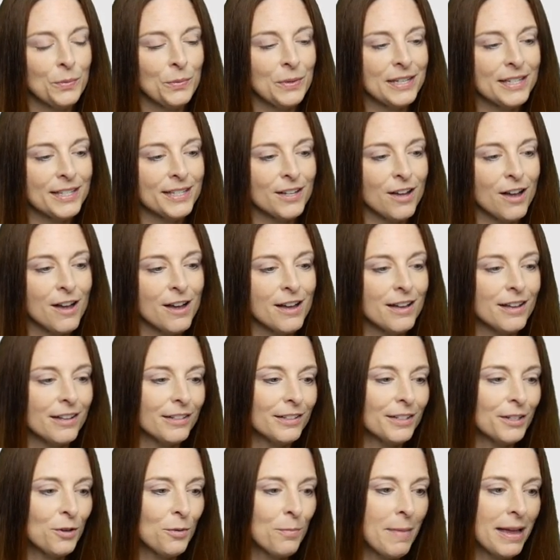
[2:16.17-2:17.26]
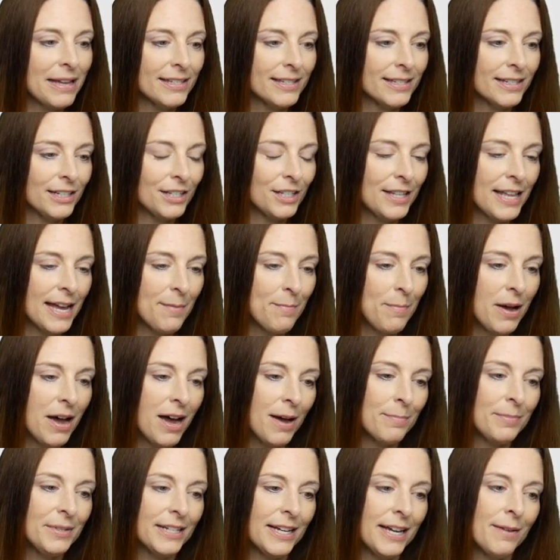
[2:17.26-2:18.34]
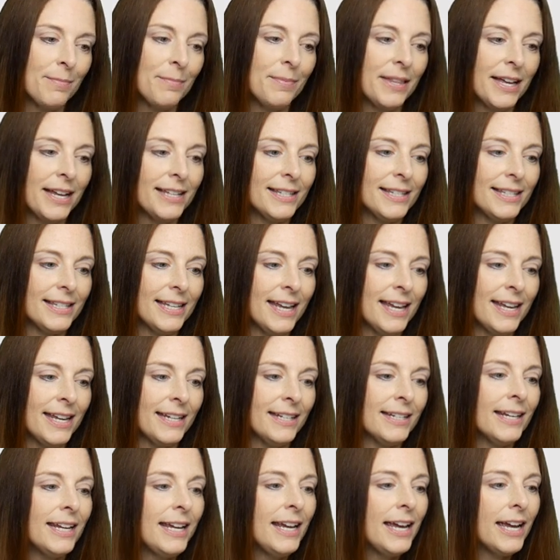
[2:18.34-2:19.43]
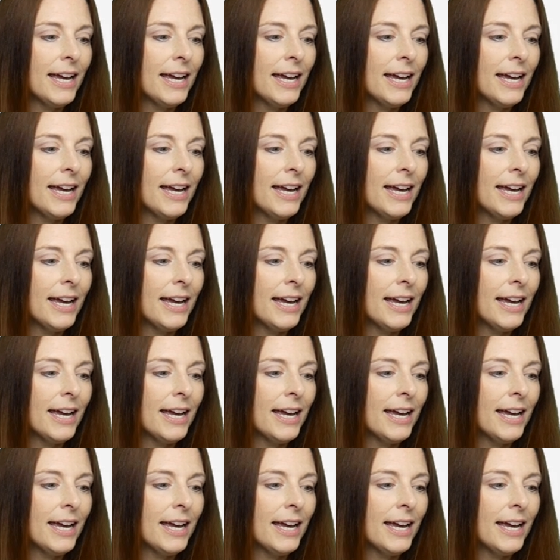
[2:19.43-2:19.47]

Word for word: we saw a little message that popped up that said,